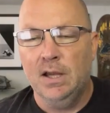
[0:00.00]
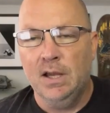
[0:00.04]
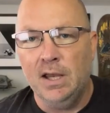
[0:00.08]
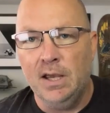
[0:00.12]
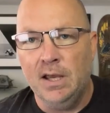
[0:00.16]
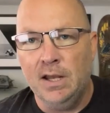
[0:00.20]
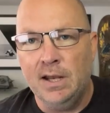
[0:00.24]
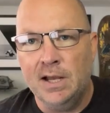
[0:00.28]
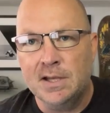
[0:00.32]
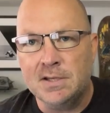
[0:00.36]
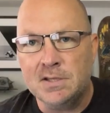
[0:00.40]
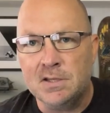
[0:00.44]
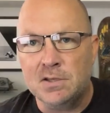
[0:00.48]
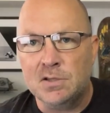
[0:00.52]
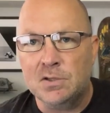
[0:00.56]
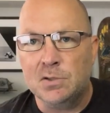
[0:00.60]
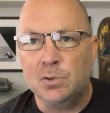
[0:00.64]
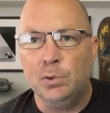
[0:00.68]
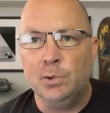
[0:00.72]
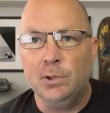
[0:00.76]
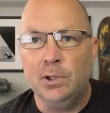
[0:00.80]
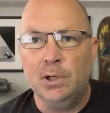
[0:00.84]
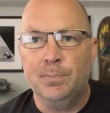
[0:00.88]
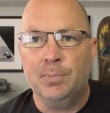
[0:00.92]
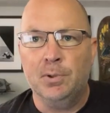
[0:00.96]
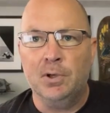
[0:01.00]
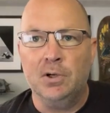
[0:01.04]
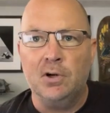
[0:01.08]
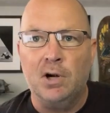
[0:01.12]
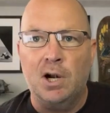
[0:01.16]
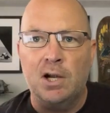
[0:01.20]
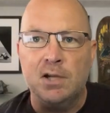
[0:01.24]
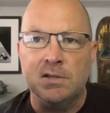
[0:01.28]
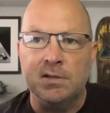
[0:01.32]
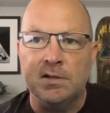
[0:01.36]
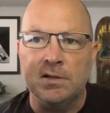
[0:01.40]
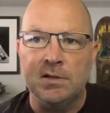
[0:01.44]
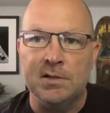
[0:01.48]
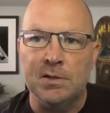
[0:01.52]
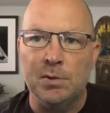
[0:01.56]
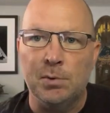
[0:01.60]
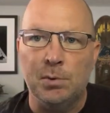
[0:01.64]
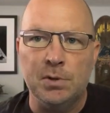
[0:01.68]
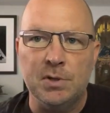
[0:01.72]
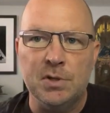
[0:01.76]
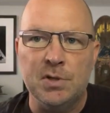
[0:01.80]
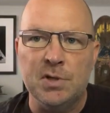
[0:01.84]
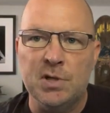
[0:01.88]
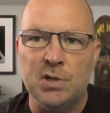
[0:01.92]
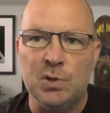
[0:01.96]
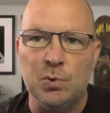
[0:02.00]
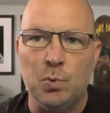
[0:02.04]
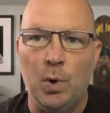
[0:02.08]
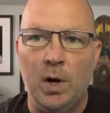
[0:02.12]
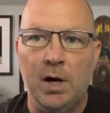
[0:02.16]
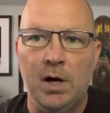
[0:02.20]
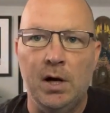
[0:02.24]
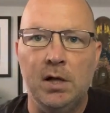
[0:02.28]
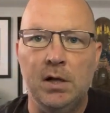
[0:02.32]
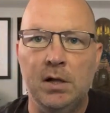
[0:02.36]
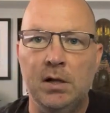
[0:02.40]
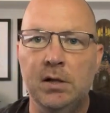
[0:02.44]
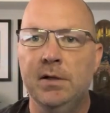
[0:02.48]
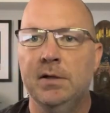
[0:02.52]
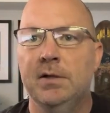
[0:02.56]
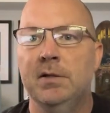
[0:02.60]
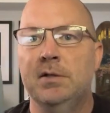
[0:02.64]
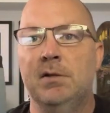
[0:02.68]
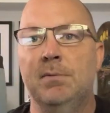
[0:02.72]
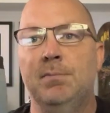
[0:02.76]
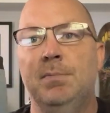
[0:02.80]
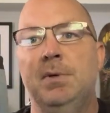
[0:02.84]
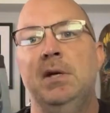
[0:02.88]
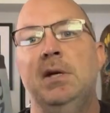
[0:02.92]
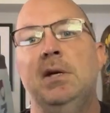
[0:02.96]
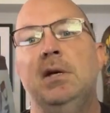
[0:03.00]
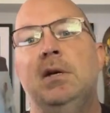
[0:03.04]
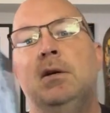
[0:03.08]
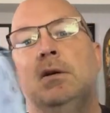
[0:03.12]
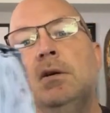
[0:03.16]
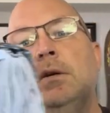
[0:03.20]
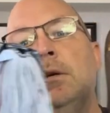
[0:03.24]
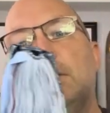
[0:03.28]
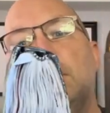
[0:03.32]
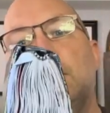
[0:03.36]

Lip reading: and as the school year progresses, it will swell to be